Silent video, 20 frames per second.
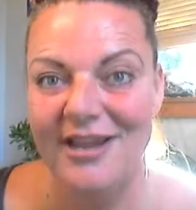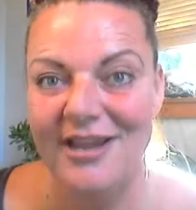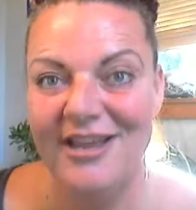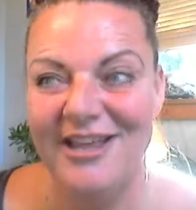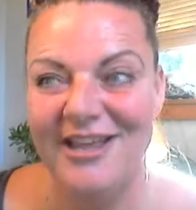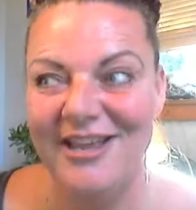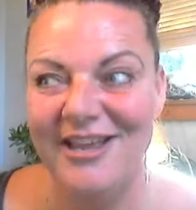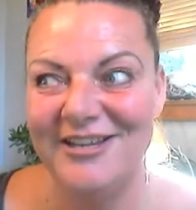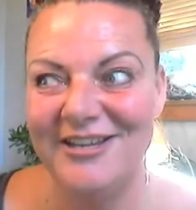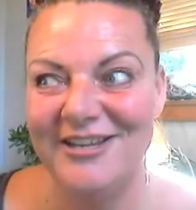
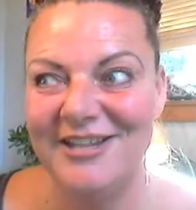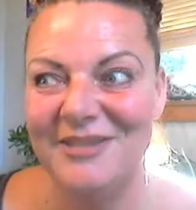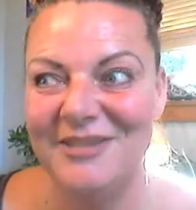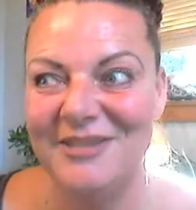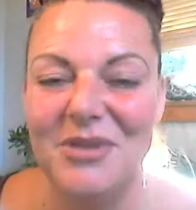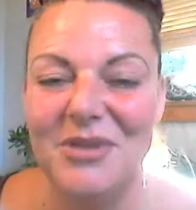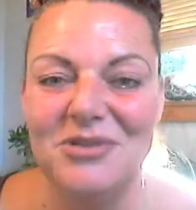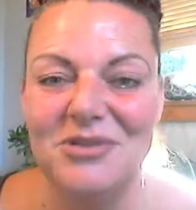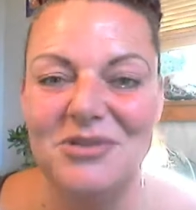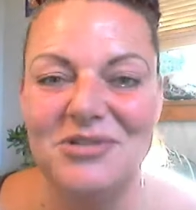and the
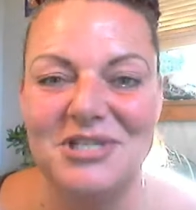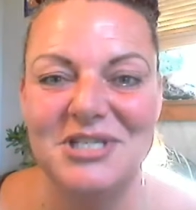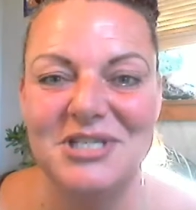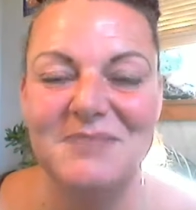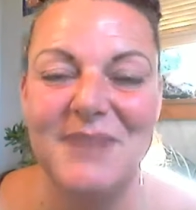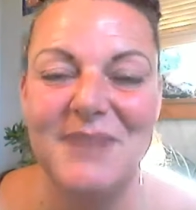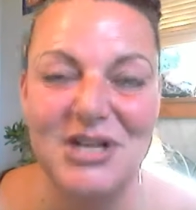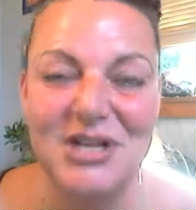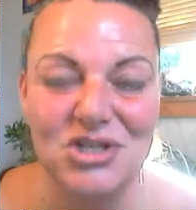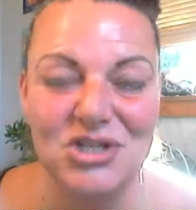most
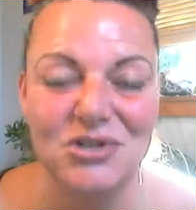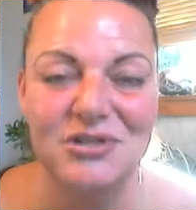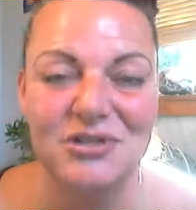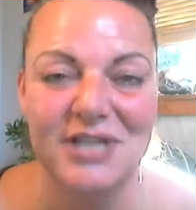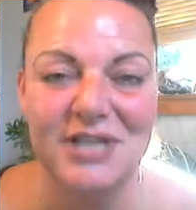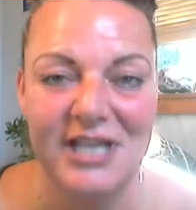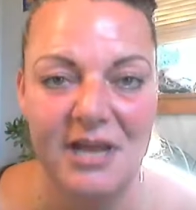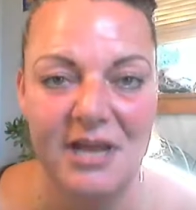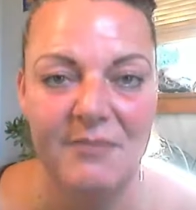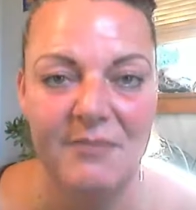special
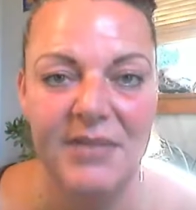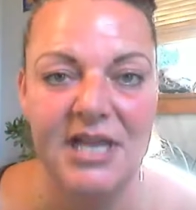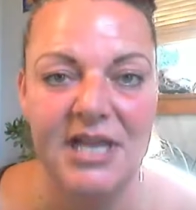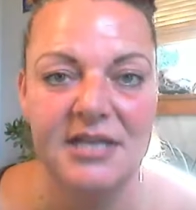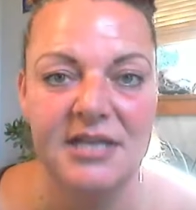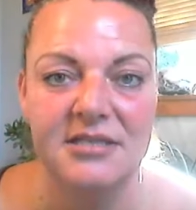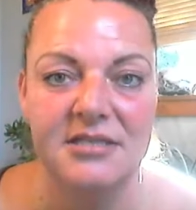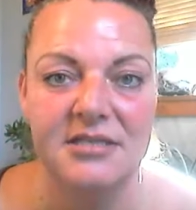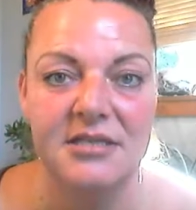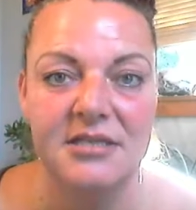to them,
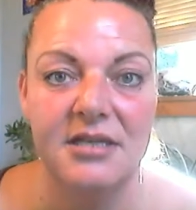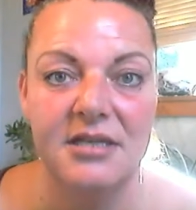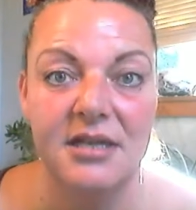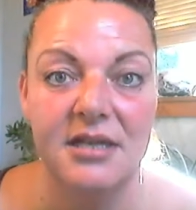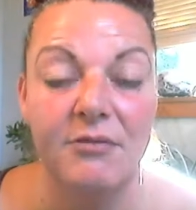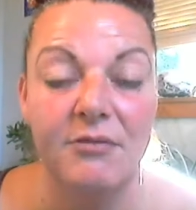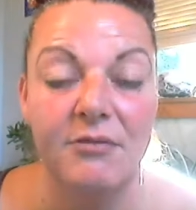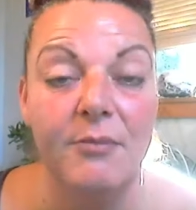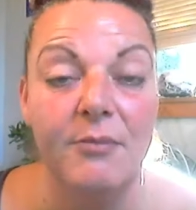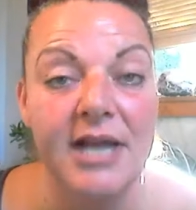because
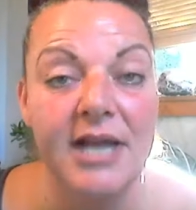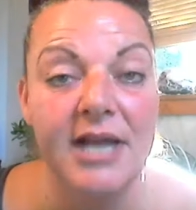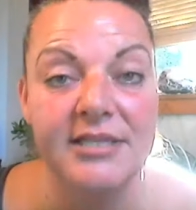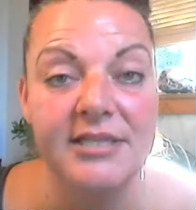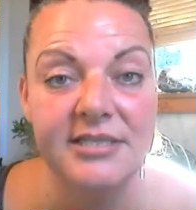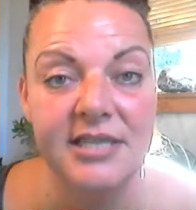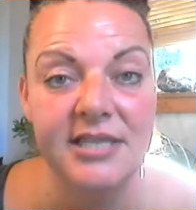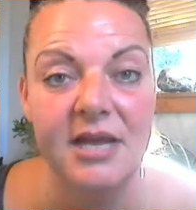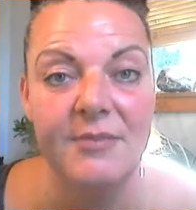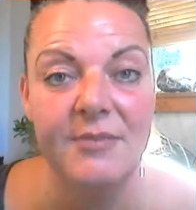it
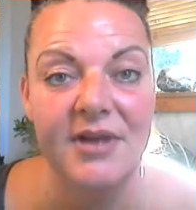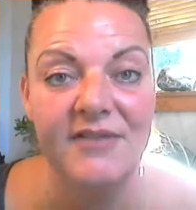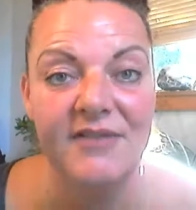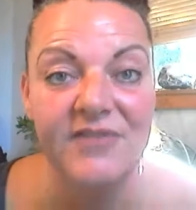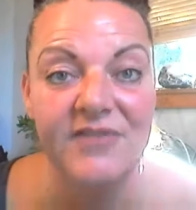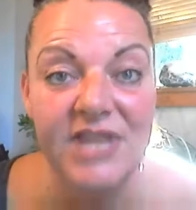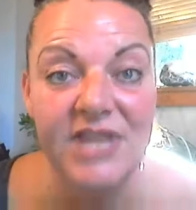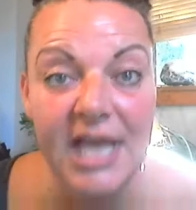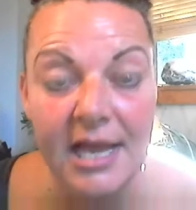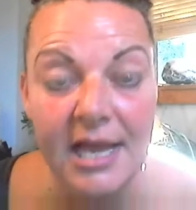reminds them
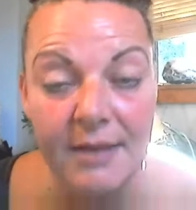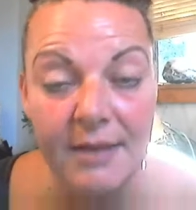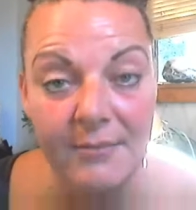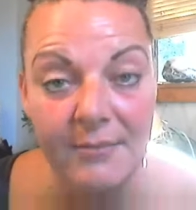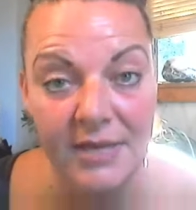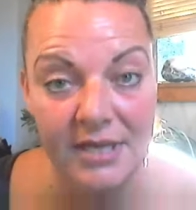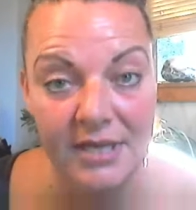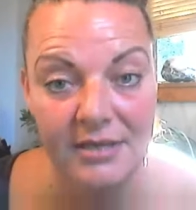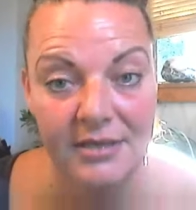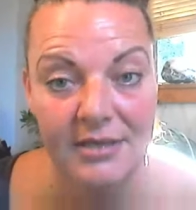of them.